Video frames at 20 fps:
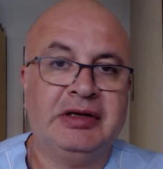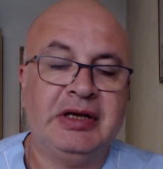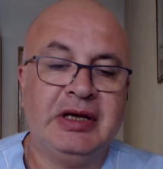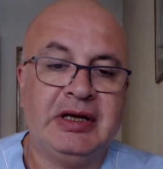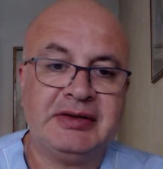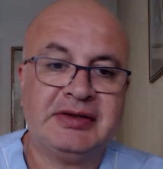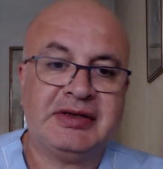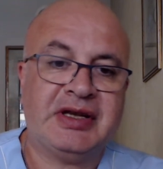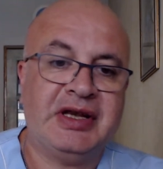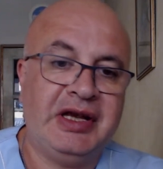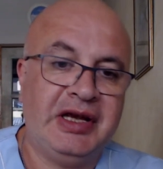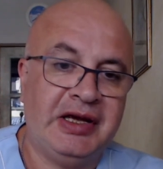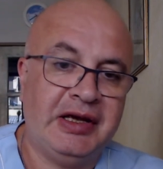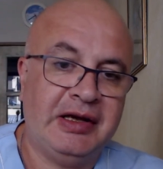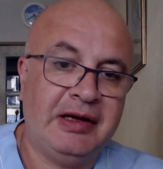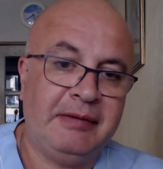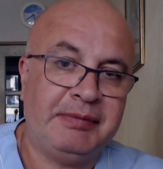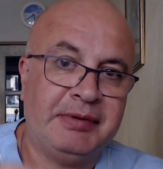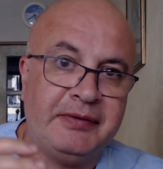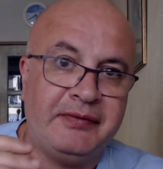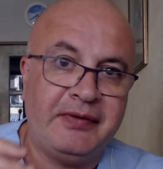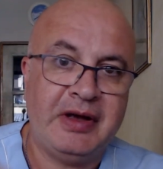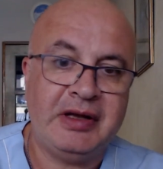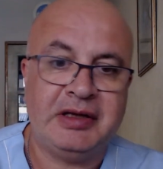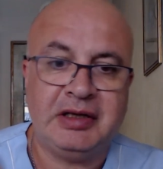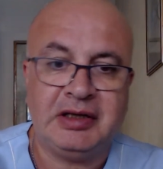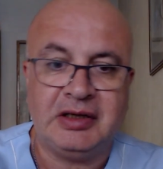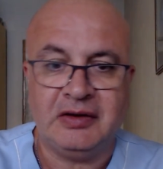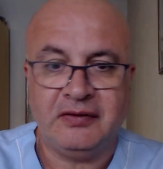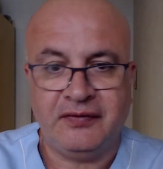healthcare,
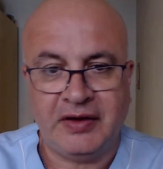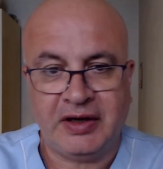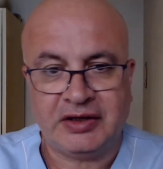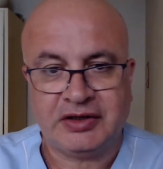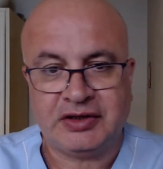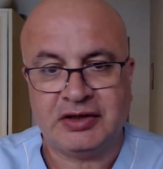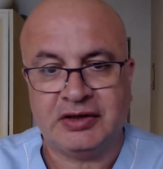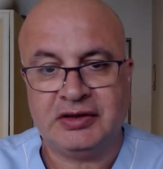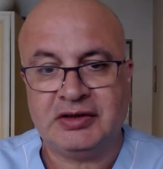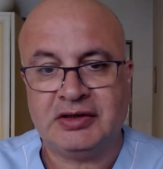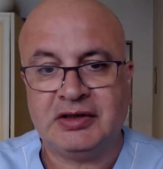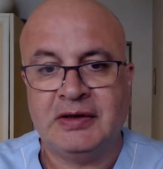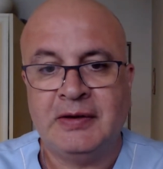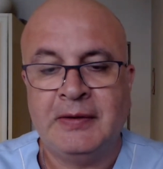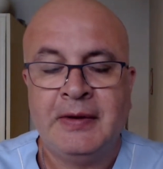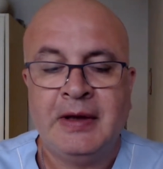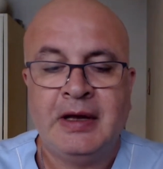preventing infections